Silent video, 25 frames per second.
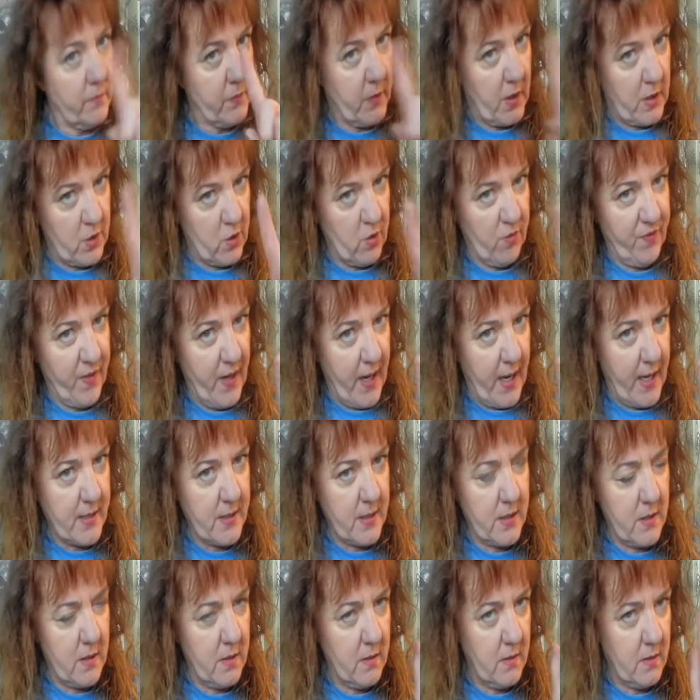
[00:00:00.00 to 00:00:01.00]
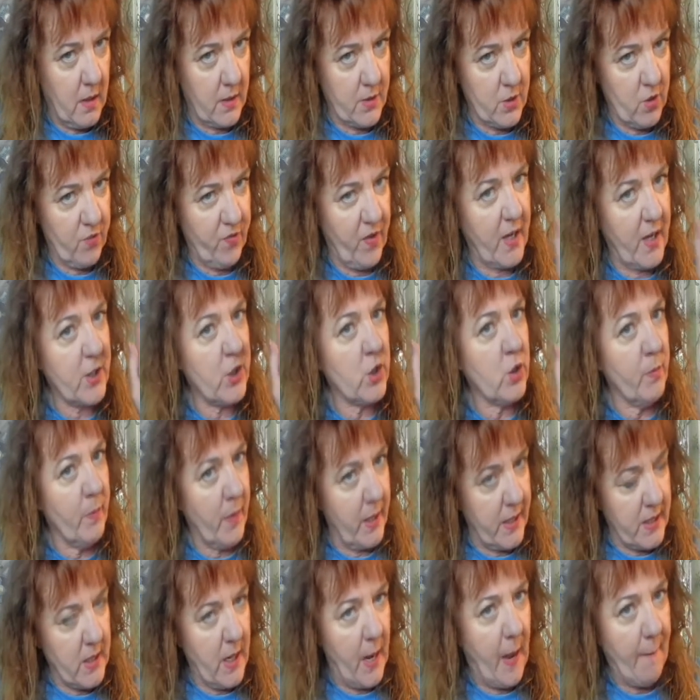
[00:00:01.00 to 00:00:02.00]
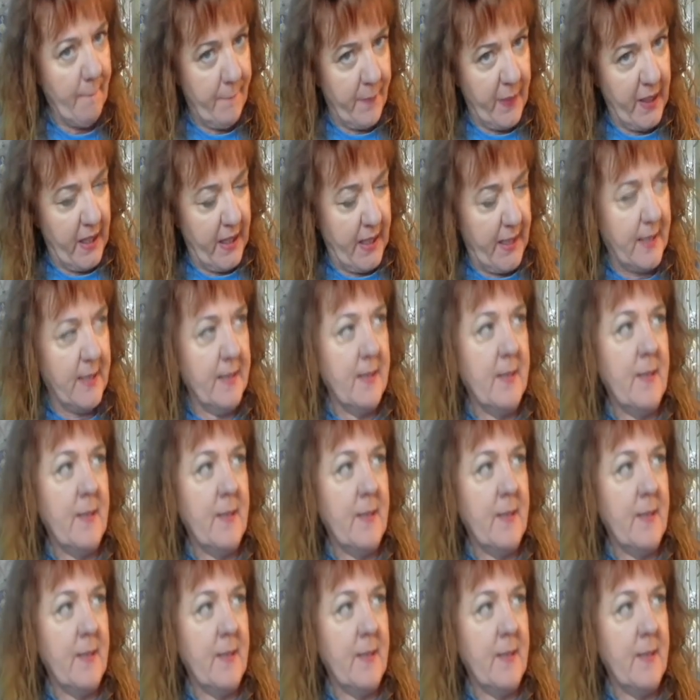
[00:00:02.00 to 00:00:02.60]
Not so fast, you might not be.